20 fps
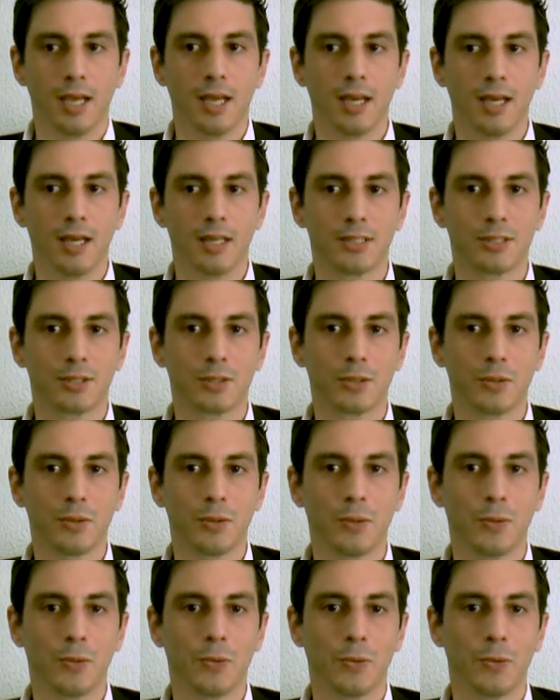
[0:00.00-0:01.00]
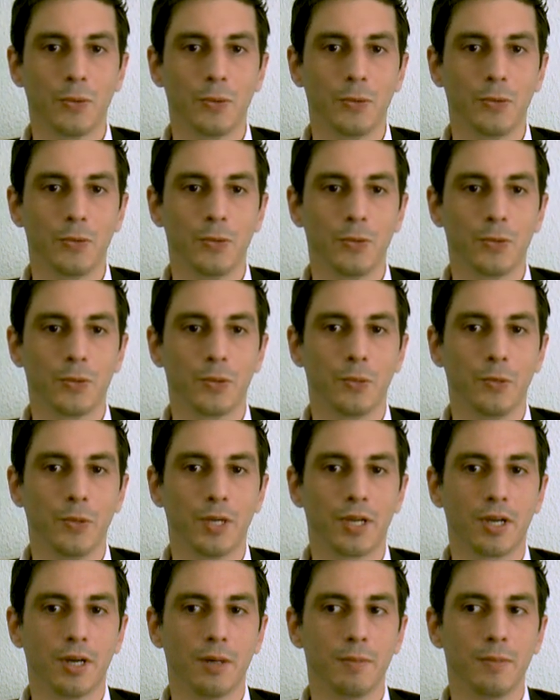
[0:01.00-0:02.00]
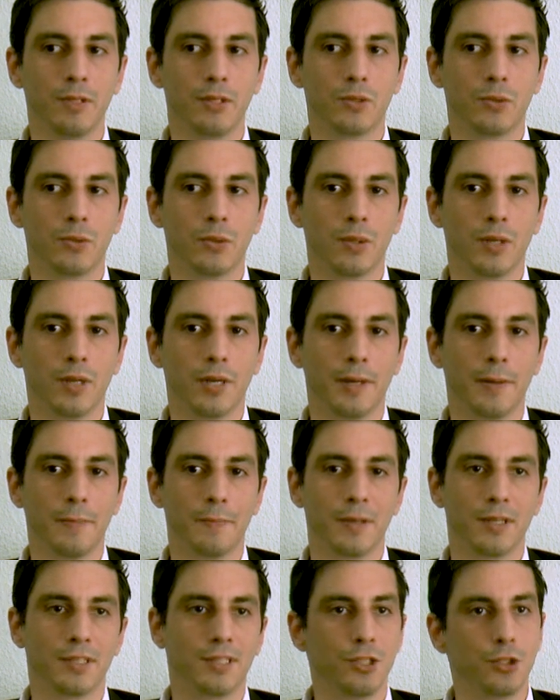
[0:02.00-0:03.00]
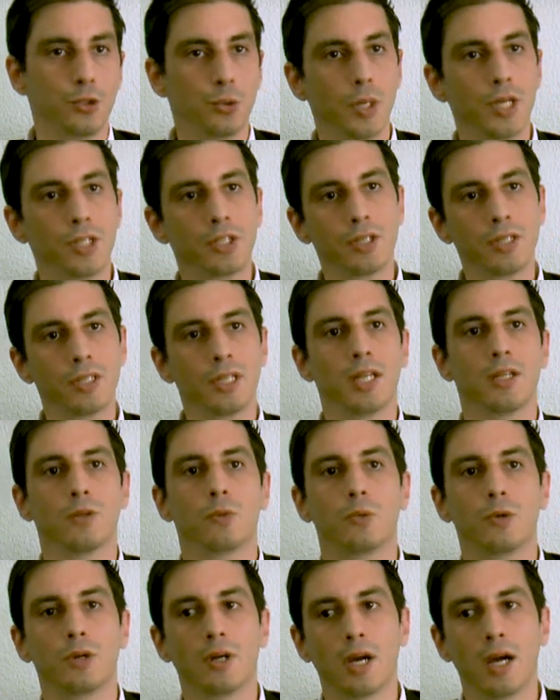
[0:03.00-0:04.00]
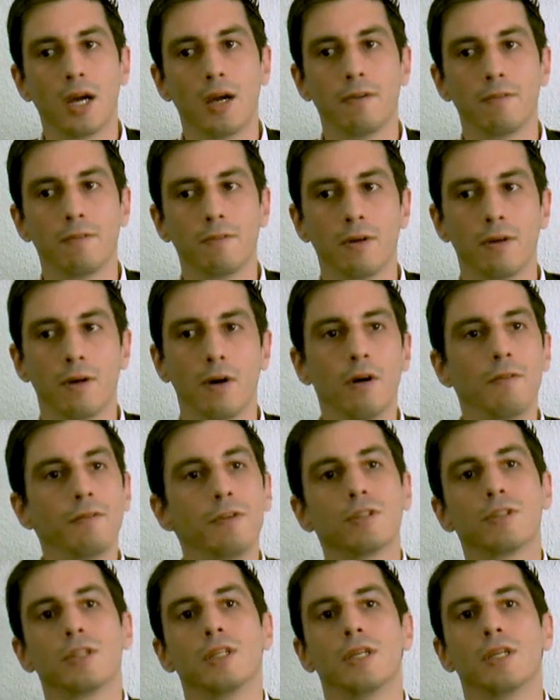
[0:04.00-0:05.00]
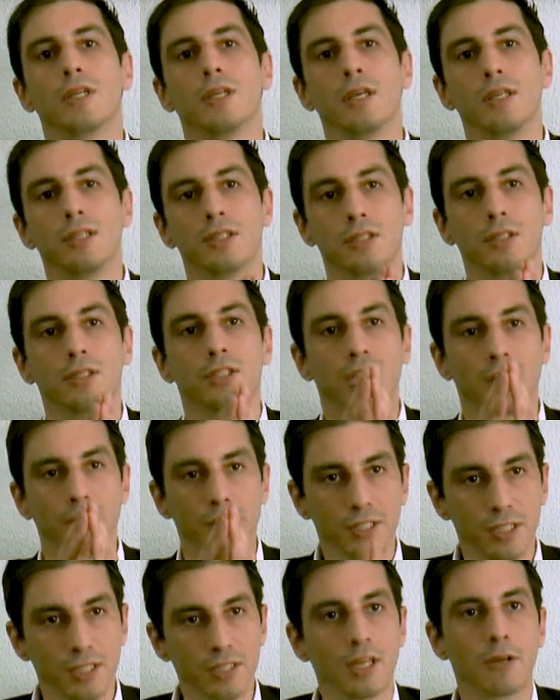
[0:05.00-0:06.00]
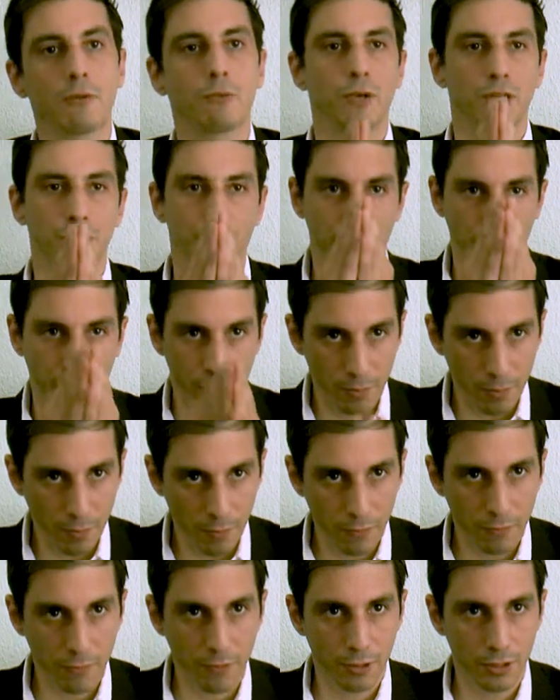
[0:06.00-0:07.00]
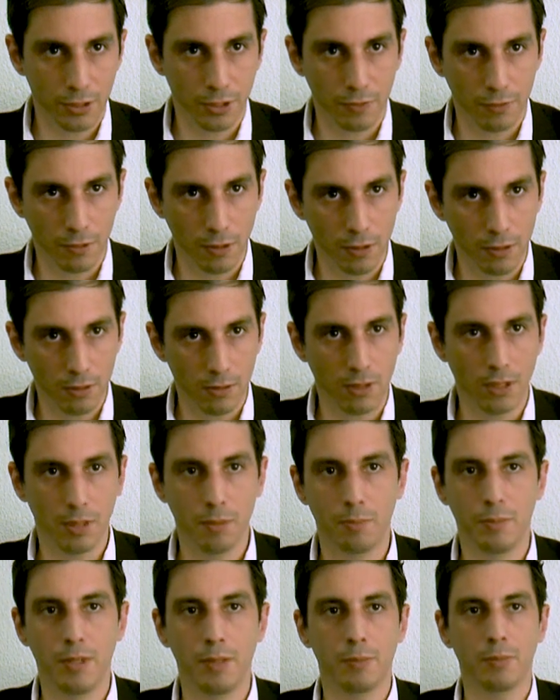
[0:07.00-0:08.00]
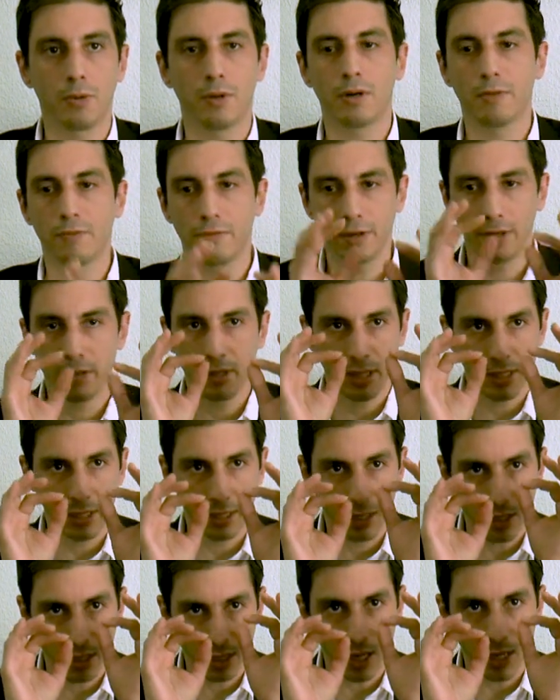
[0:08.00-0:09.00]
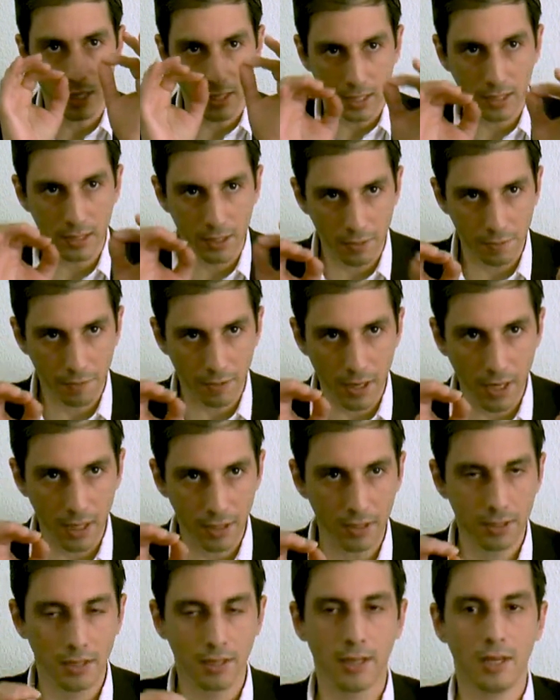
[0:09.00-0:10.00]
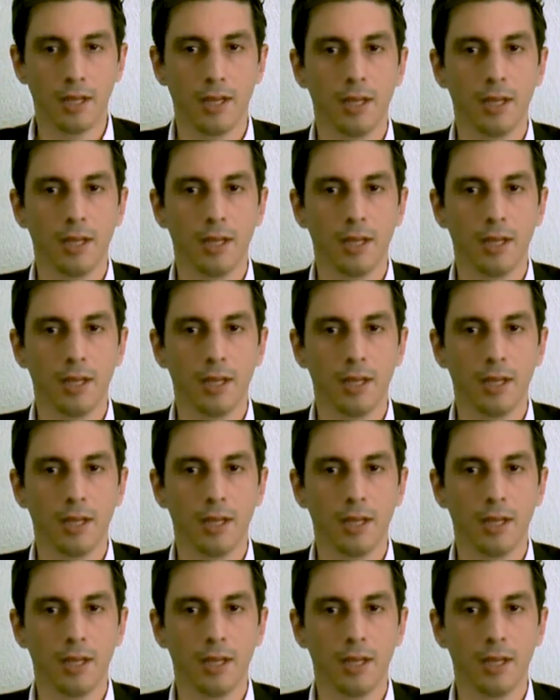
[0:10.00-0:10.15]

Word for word: Uh, so you, we come into a, a situation that we have uh, obviously it's the Chavista regime first of all, and people are very ident- identified.